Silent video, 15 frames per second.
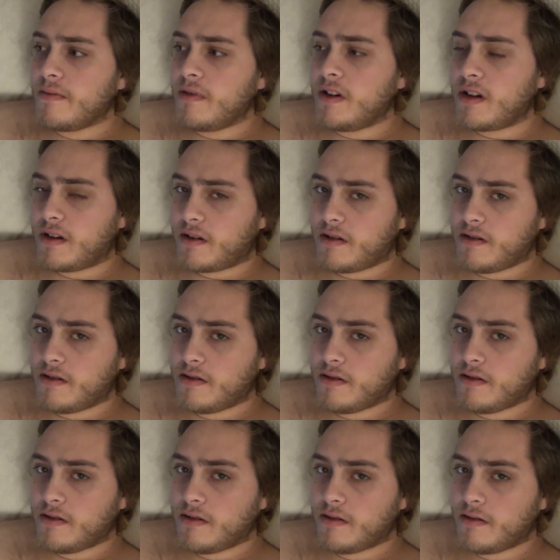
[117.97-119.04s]
Look,
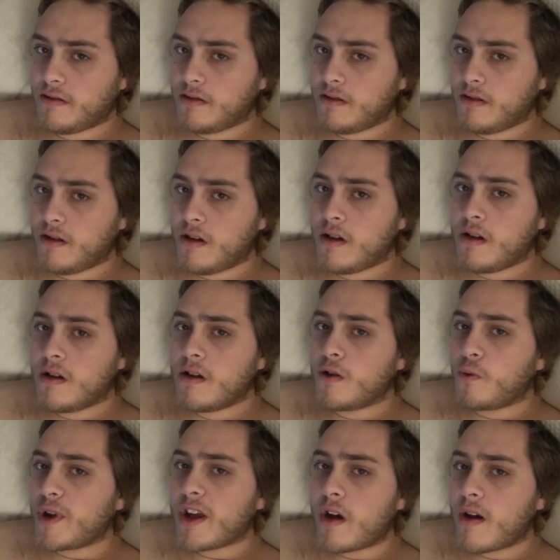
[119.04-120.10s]

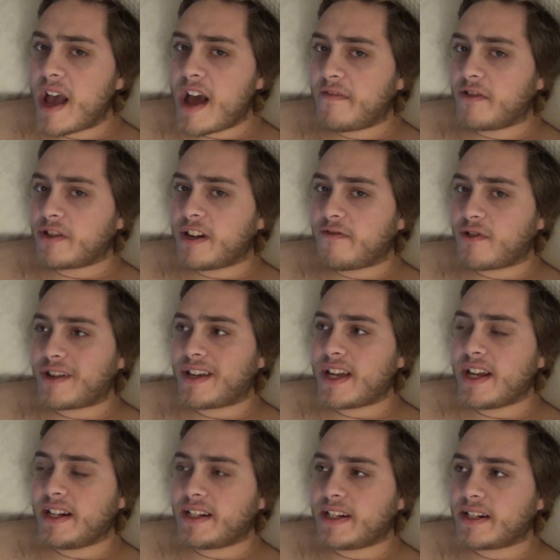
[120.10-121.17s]
we all have our different
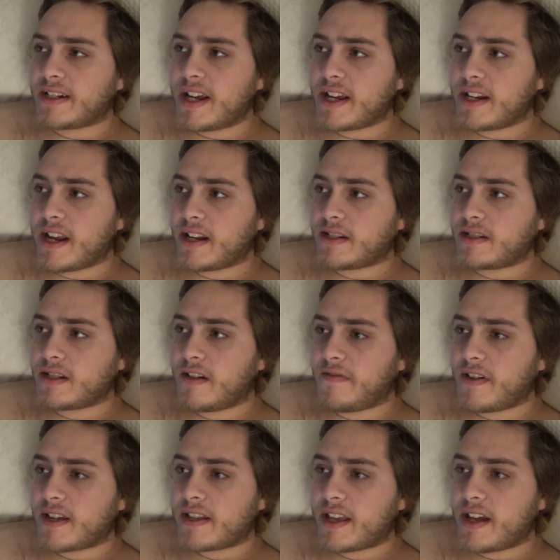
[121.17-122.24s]
kinks and, and, and stuff
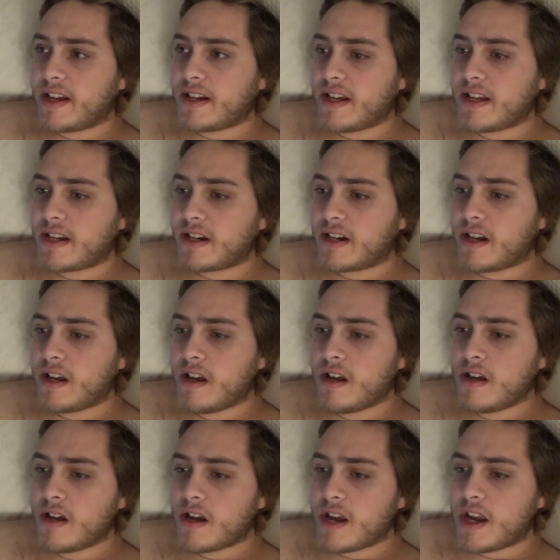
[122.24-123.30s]
like that in
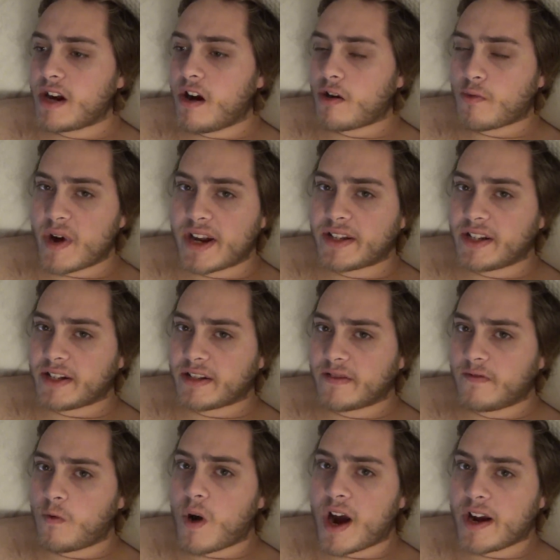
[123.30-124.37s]
in our races
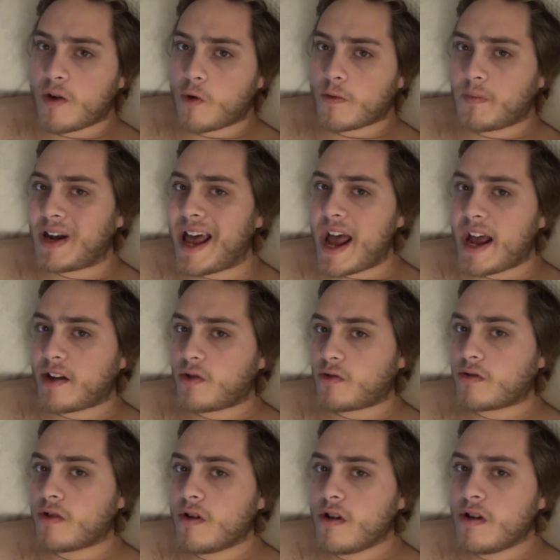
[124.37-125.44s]
of white or black or,
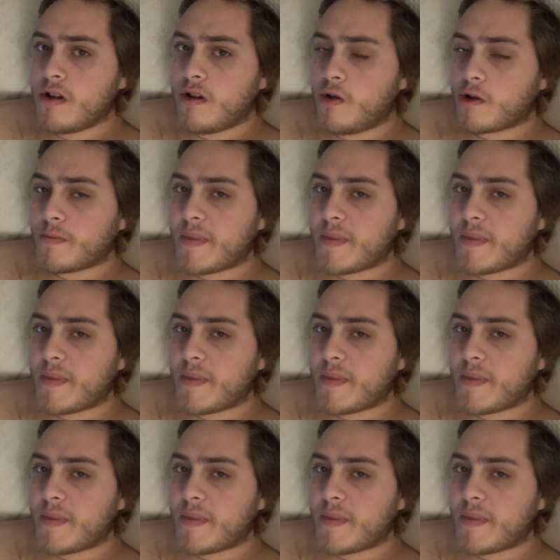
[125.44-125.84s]
or